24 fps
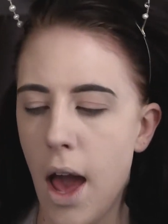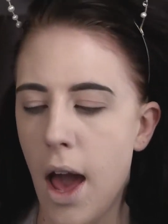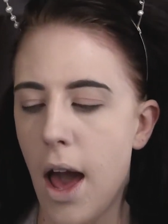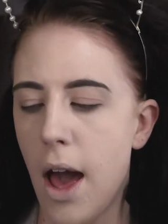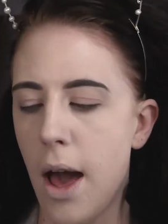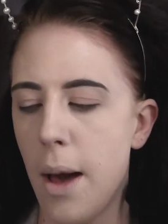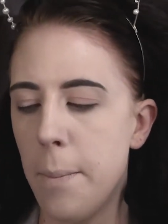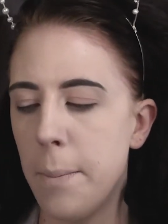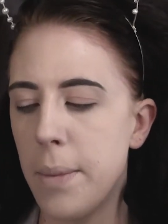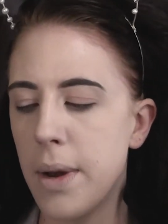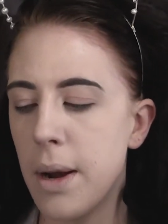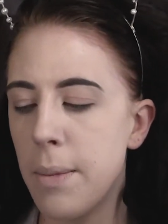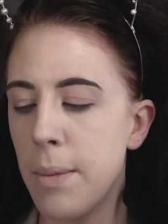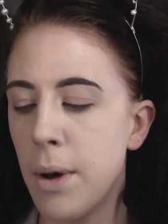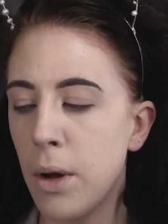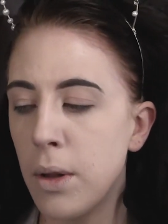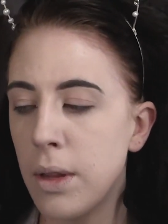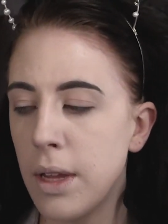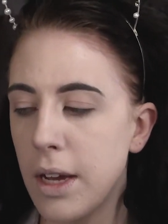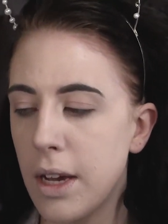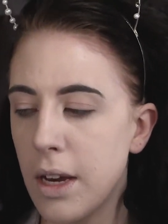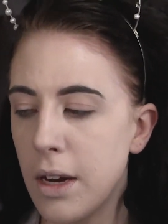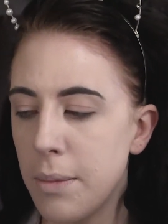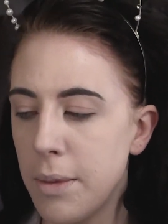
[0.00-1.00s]
but I'm
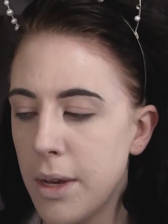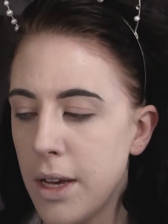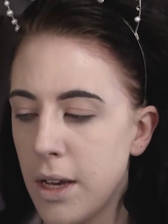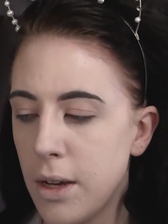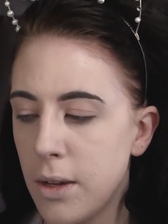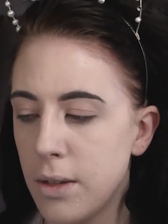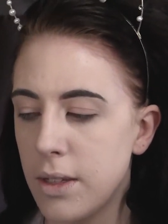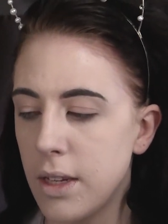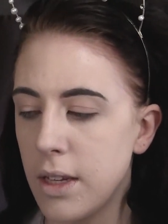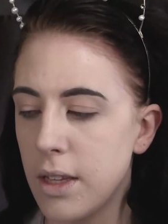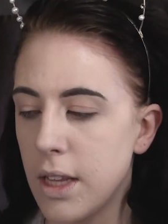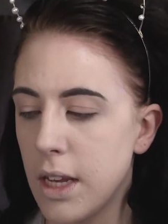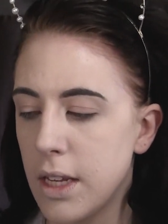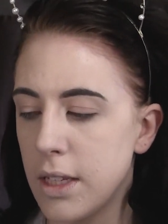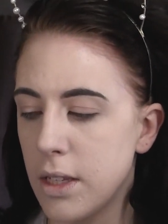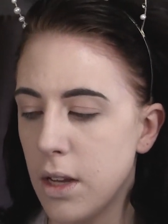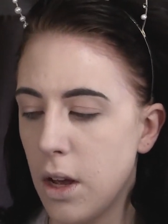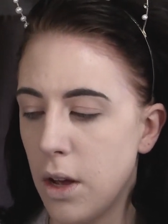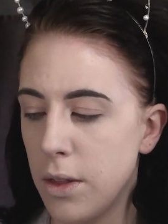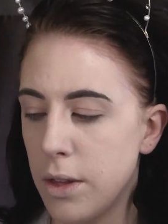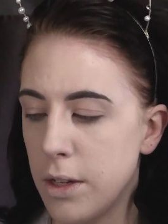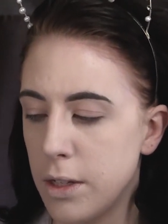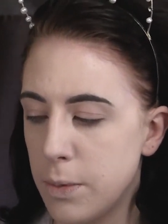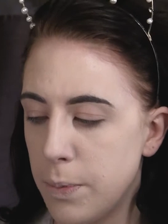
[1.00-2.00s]
only going to be using this
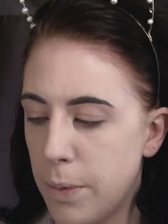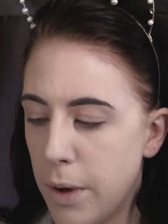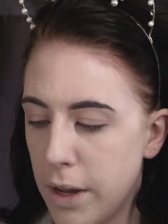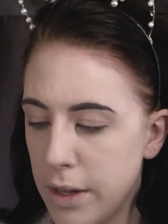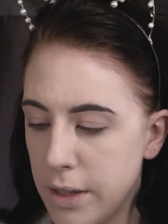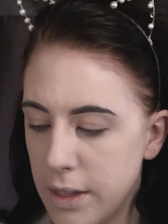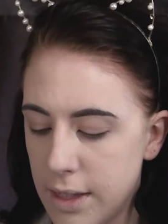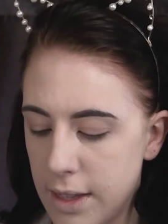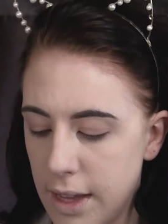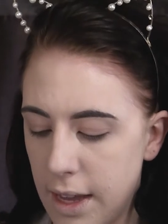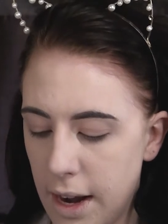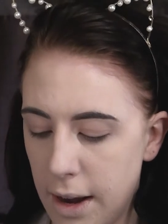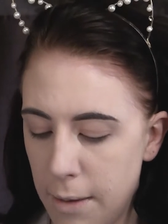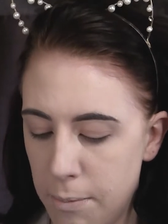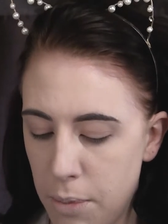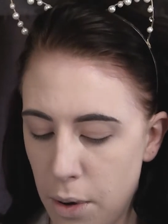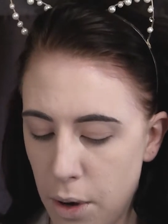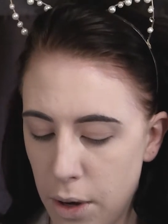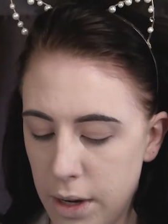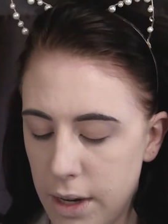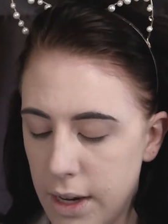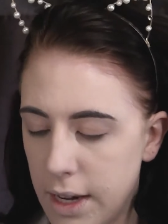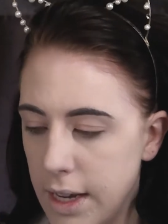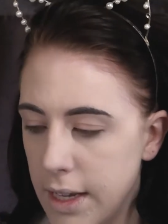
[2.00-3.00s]
on the spots that I
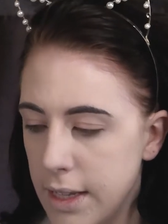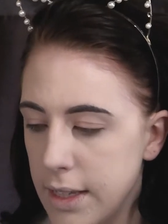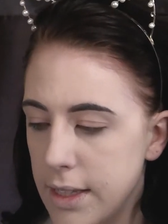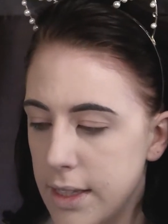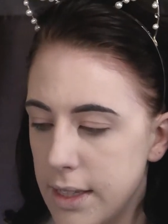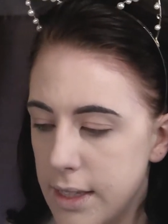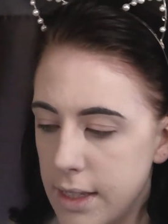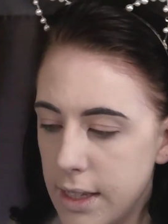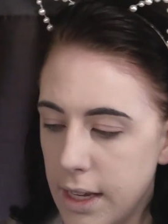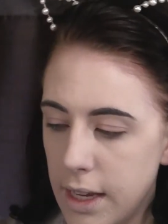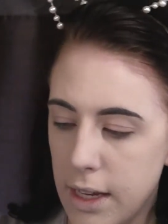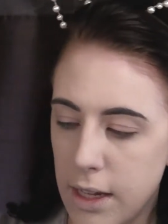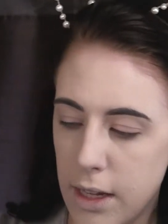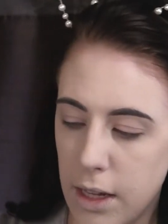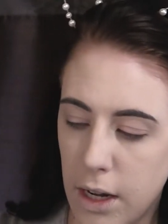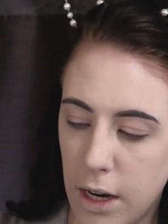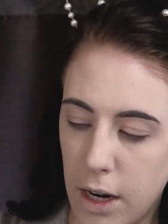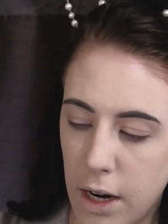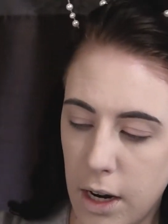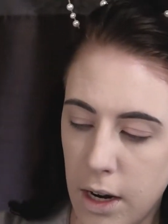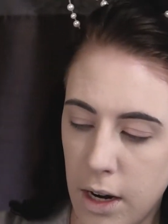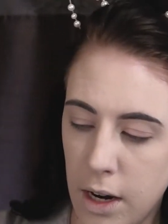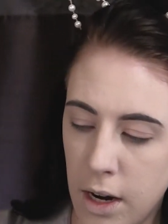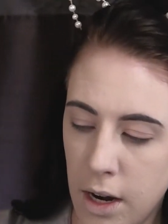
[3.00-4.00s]
put
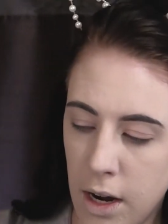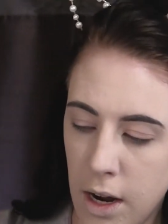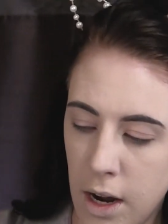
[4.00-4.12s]
concealer.